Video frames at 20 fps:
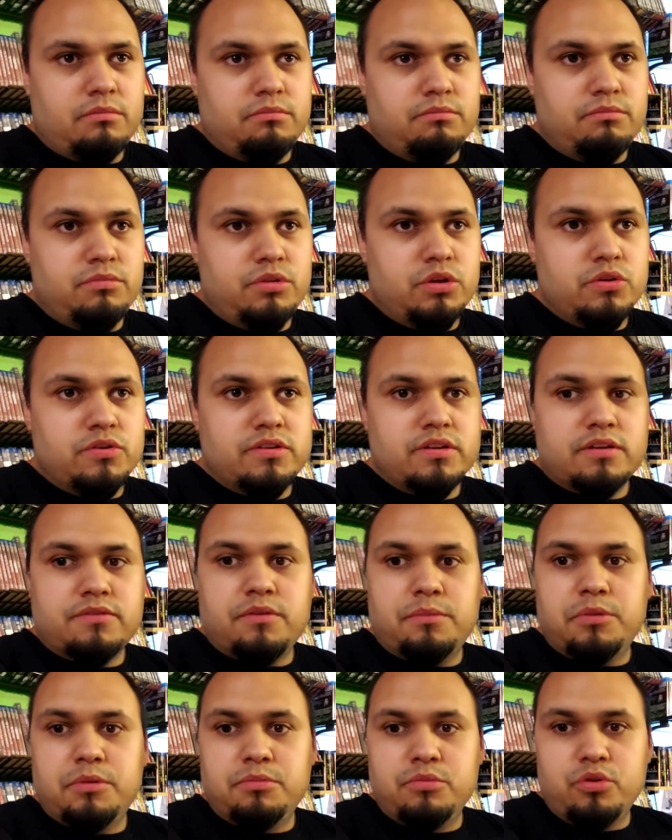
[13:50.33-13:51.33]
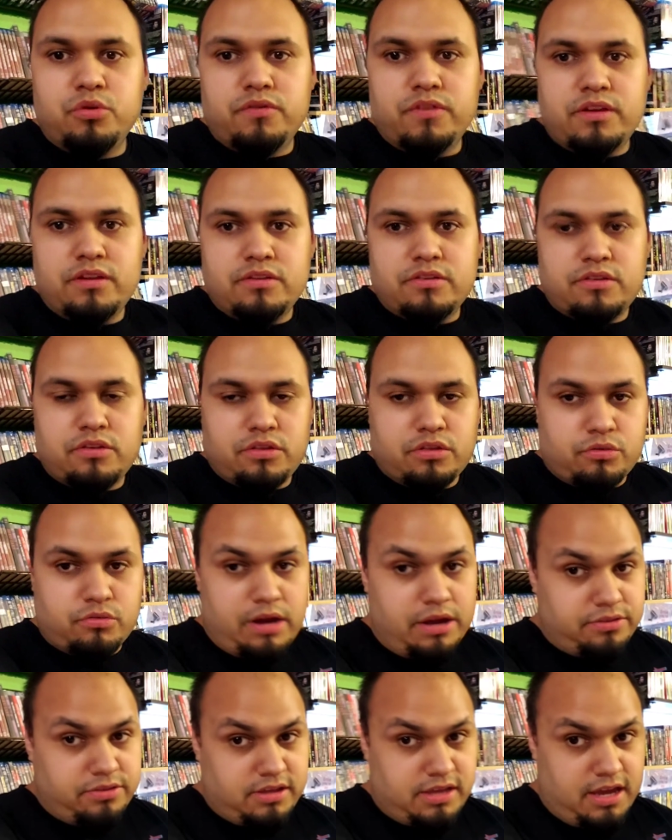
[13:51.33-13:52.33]
music from the movies
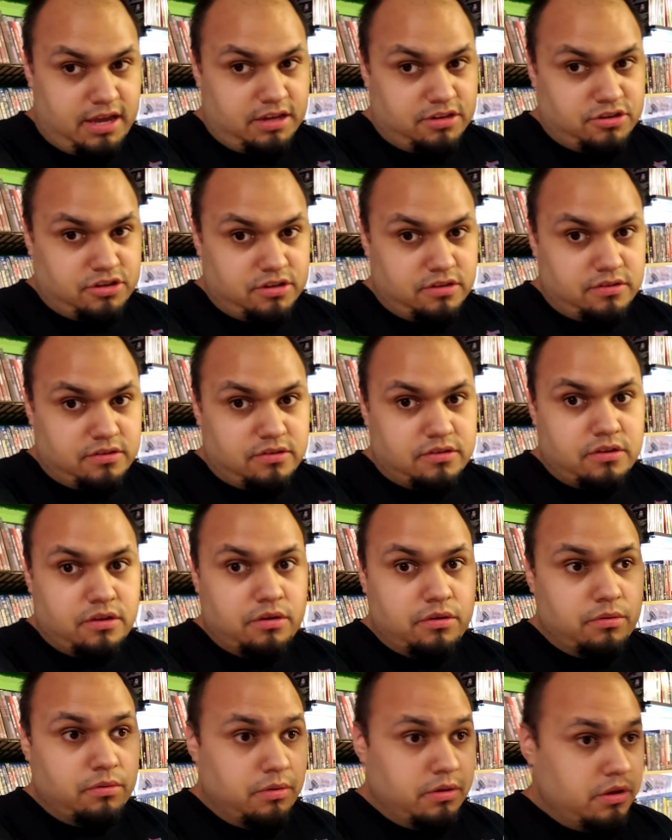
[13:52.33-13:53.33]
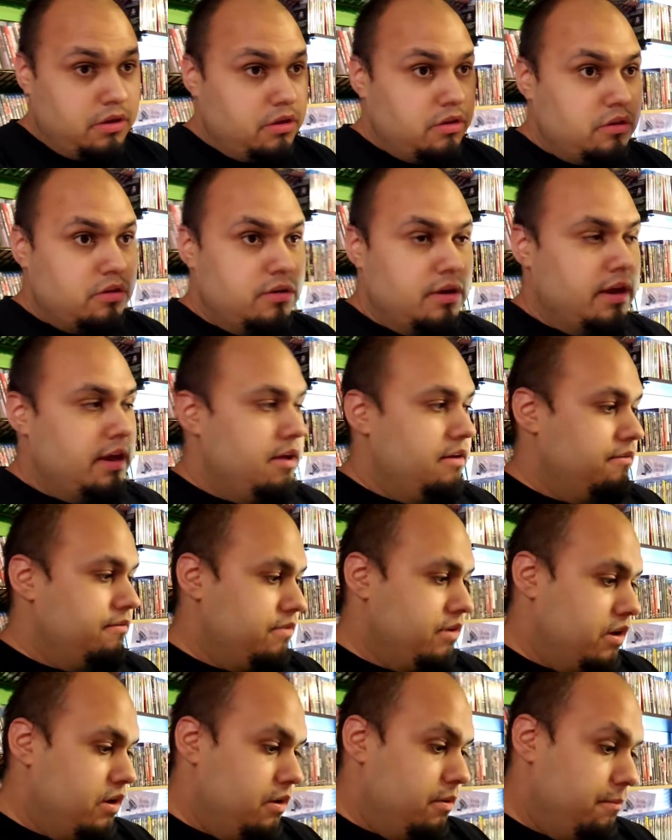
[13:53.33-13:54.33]
throughout the ages. So you have
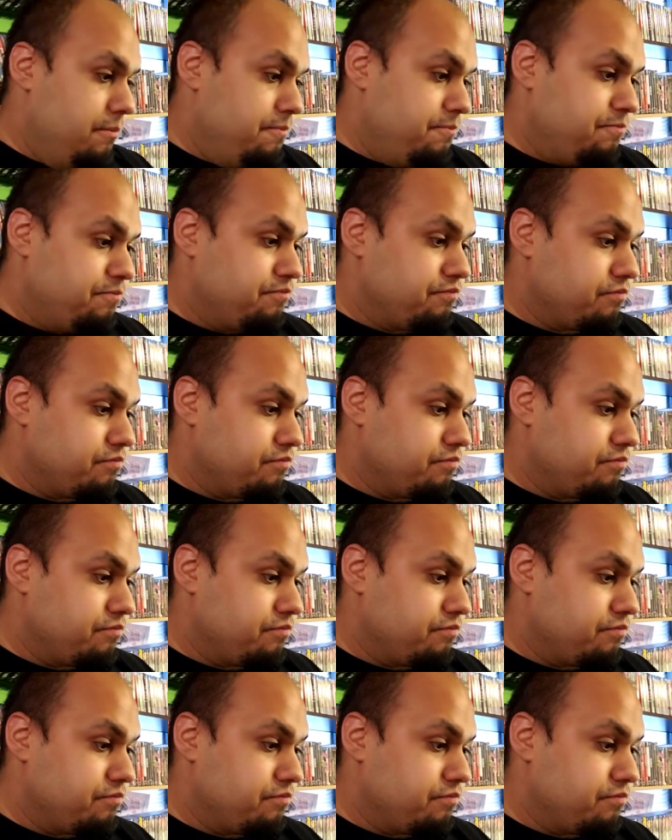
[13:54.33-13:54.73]
the